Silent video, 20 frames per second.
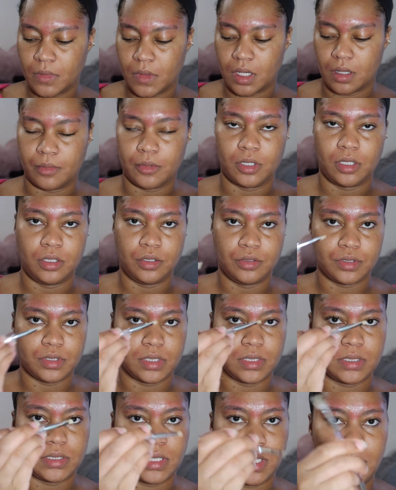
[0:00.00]
I'm going to use
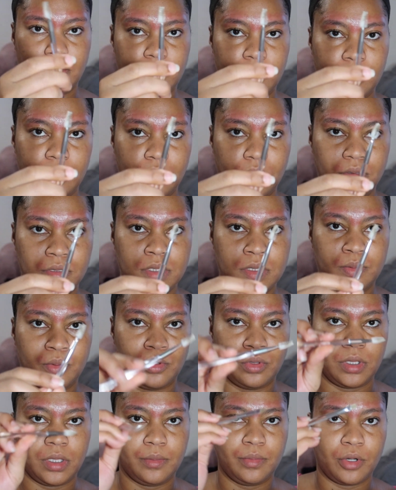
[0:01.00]
the same little
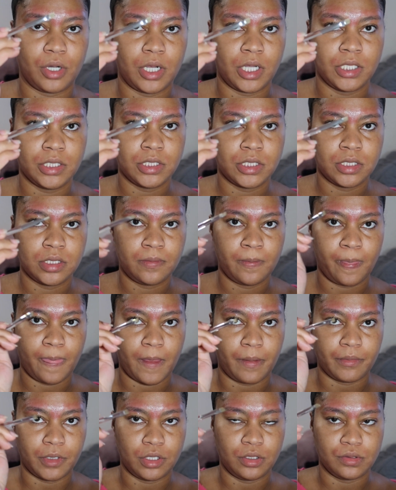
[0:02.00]
spoolie brush.
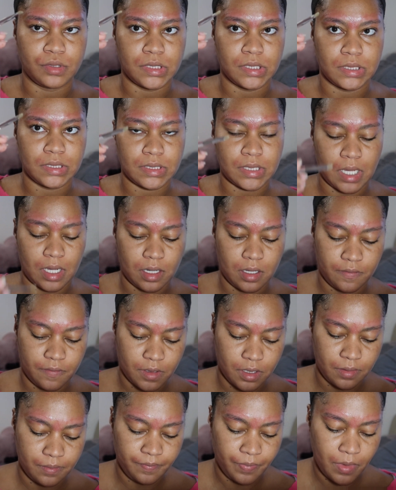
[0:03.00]
I'm going to use this side of
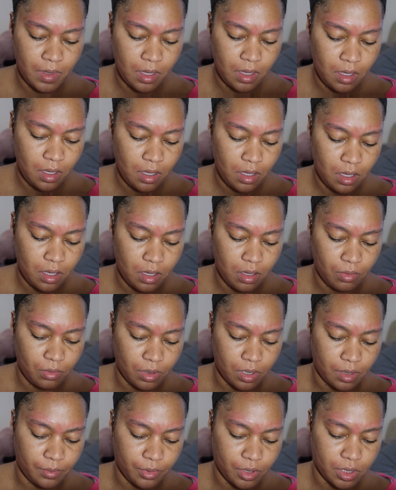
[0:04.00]
it, and
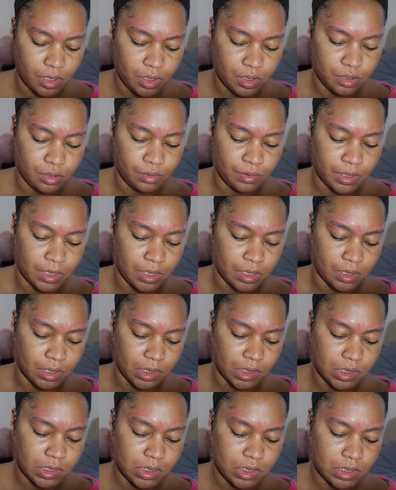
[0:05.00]
what I'm going to do
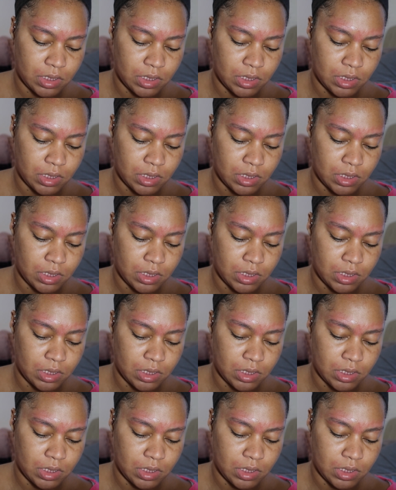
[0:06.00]
is